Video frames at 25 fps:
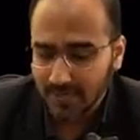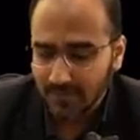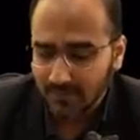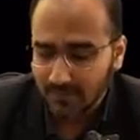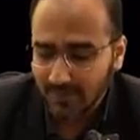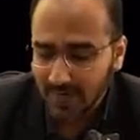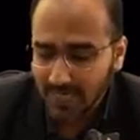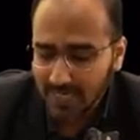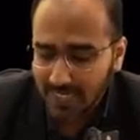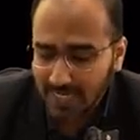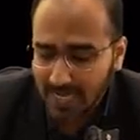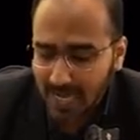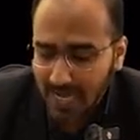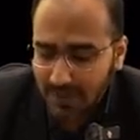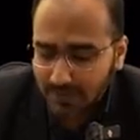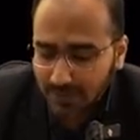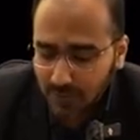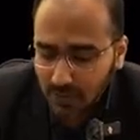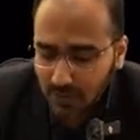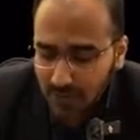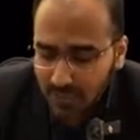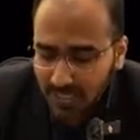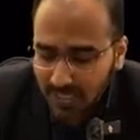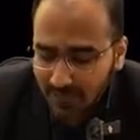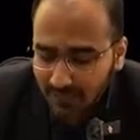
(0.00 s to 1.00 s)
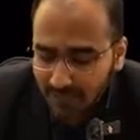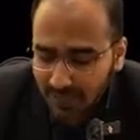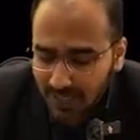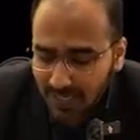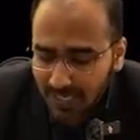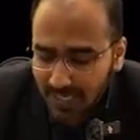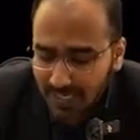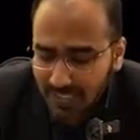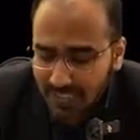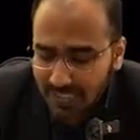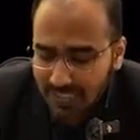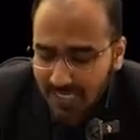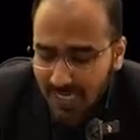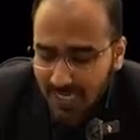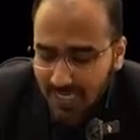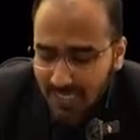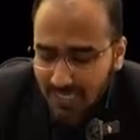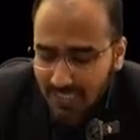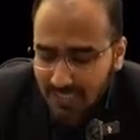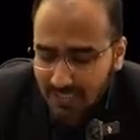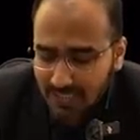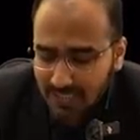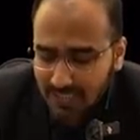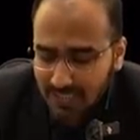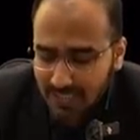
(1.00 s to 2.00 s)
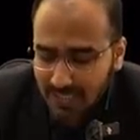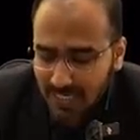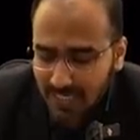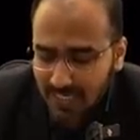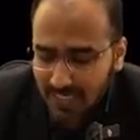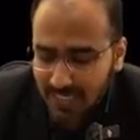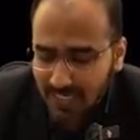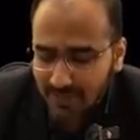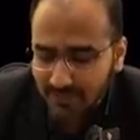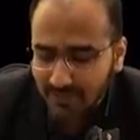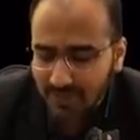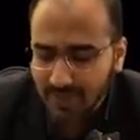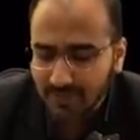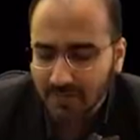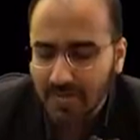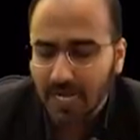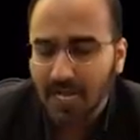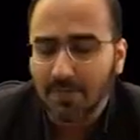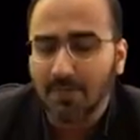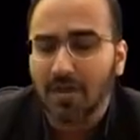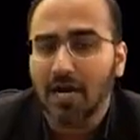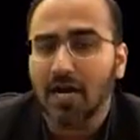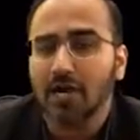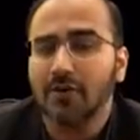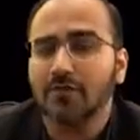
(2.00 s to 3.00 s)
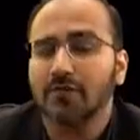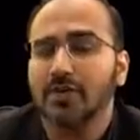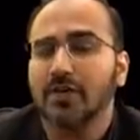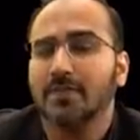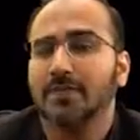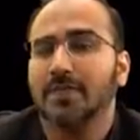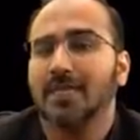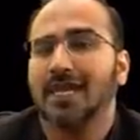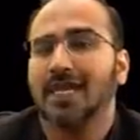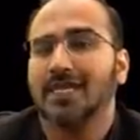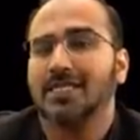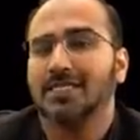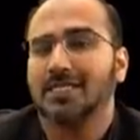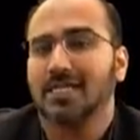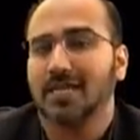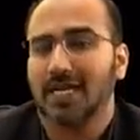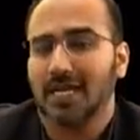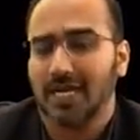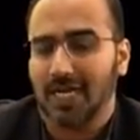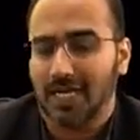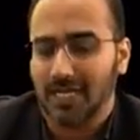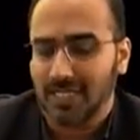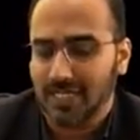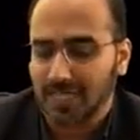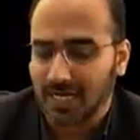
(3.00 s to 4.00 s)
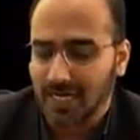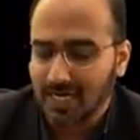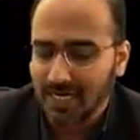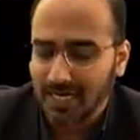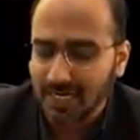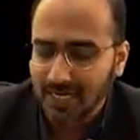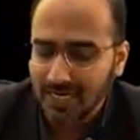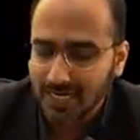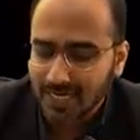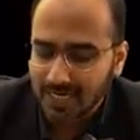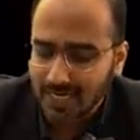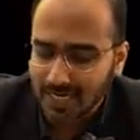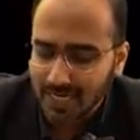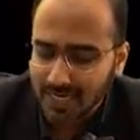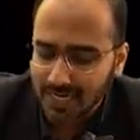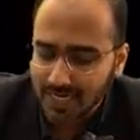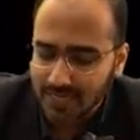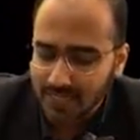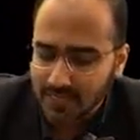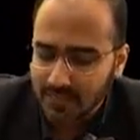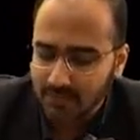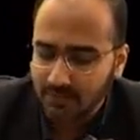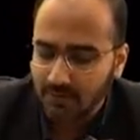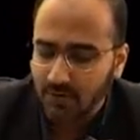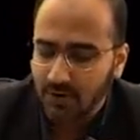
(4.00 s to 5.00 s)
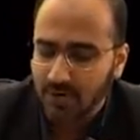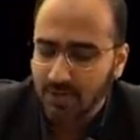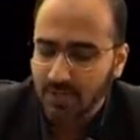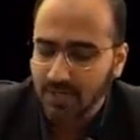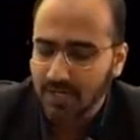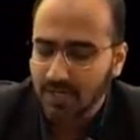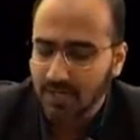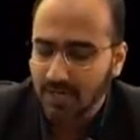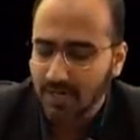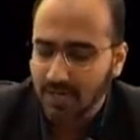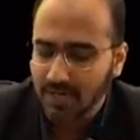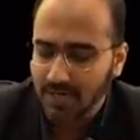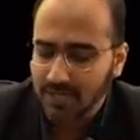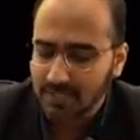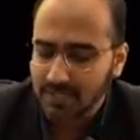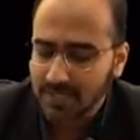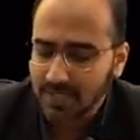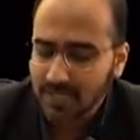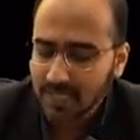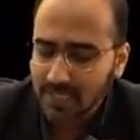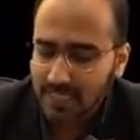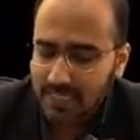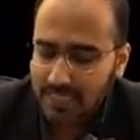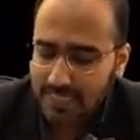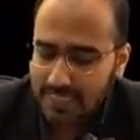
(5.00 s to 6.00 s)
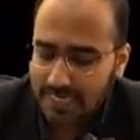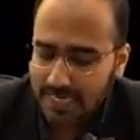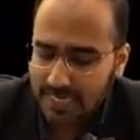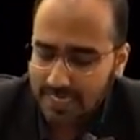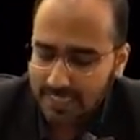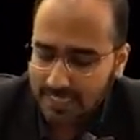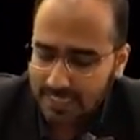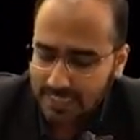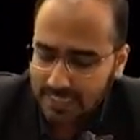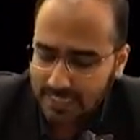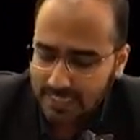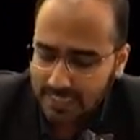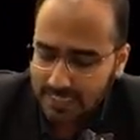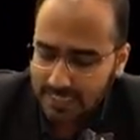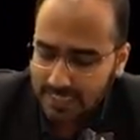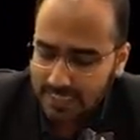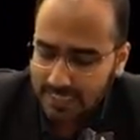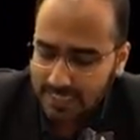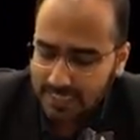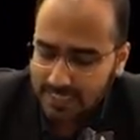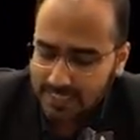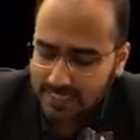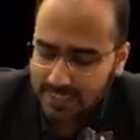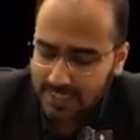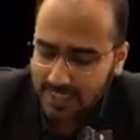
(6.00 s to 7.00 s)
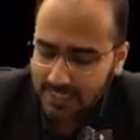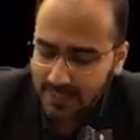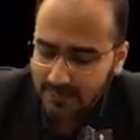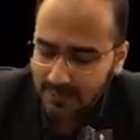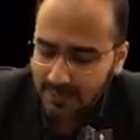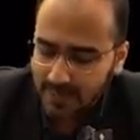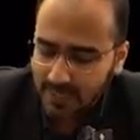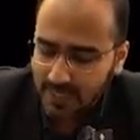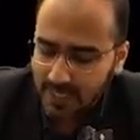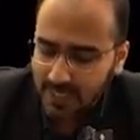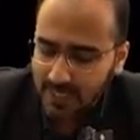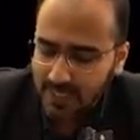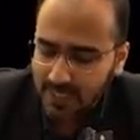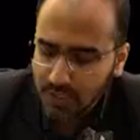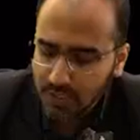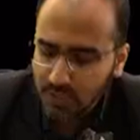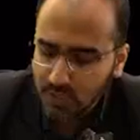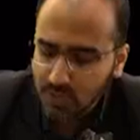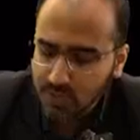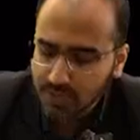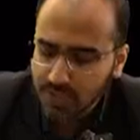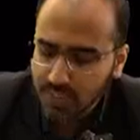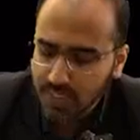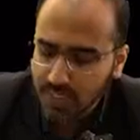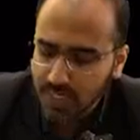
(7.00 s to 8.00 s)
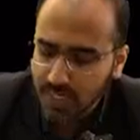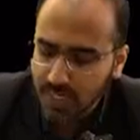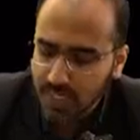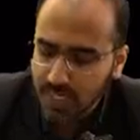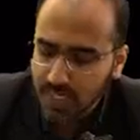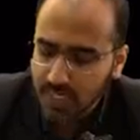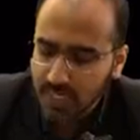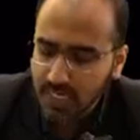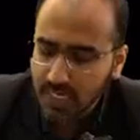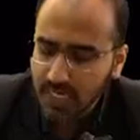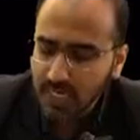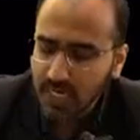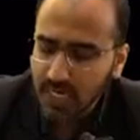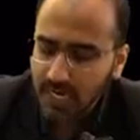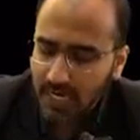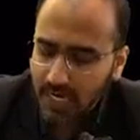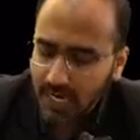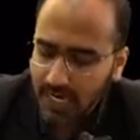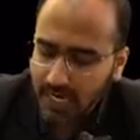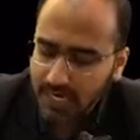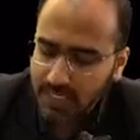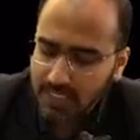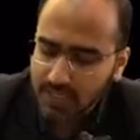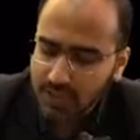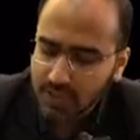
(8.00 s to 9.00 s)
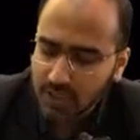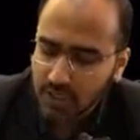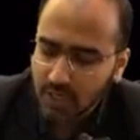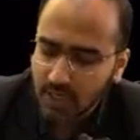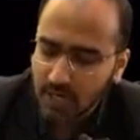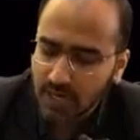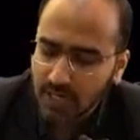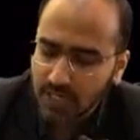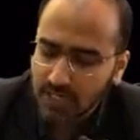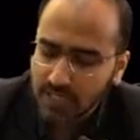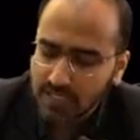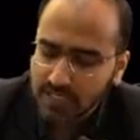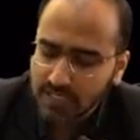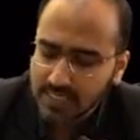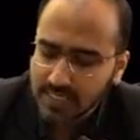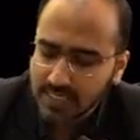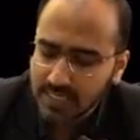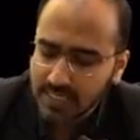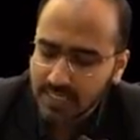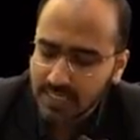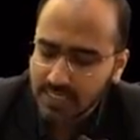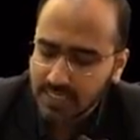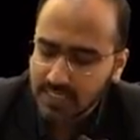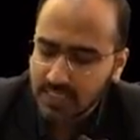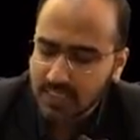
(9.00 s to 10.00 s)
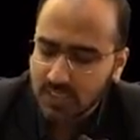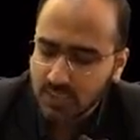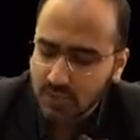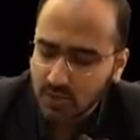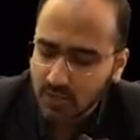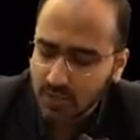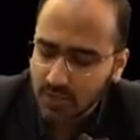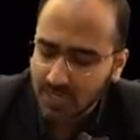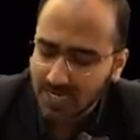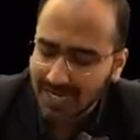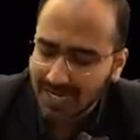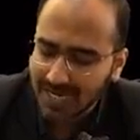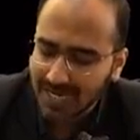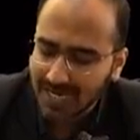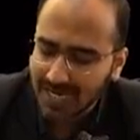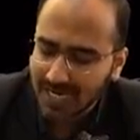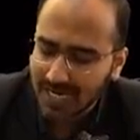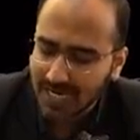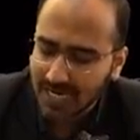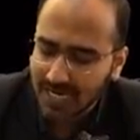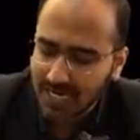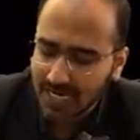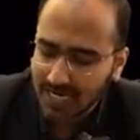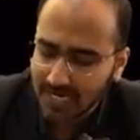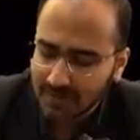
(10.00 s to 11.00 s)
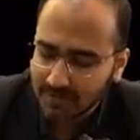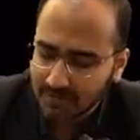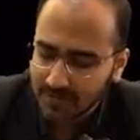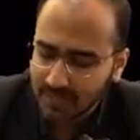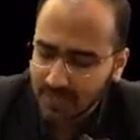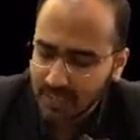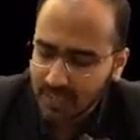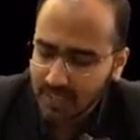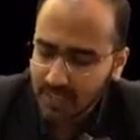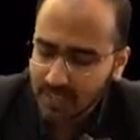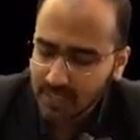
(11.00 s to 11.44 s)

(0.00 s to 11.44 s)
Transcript: When capnograph readings are starting from above the baseline, that indicates what, guys? That indicates that we are using exhausted soda lime.